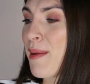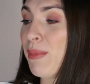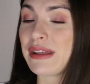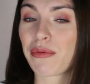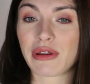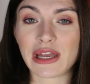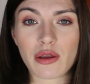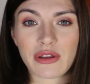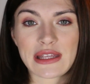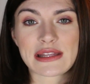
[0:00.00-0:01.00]
But I really
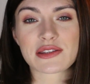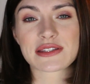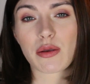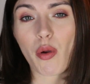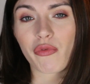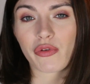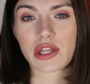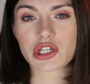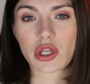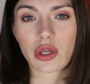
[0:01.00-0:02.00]
love it. It's a serum
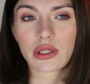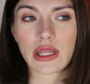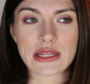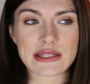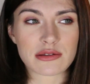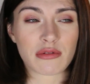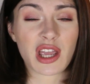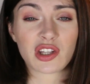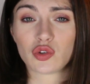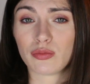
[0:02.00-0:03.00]
foundation, it's a
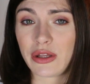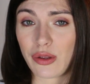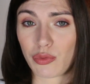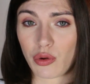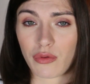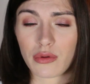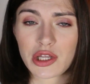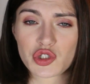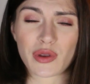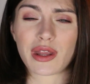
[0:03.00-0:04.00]
light to medium
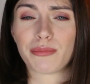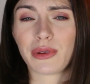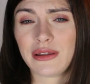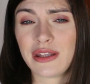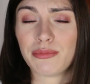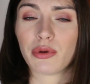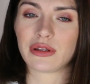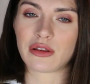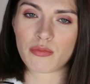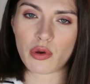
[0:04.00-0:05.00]
coverage, you can build it, but
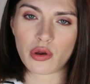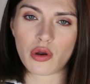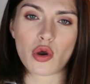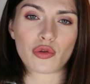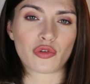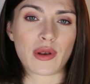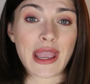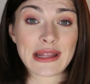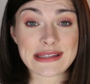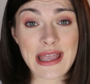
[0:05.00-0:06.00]
it's more on the
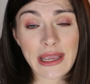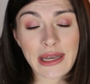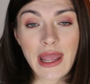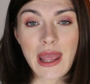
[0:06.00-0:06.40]
light side.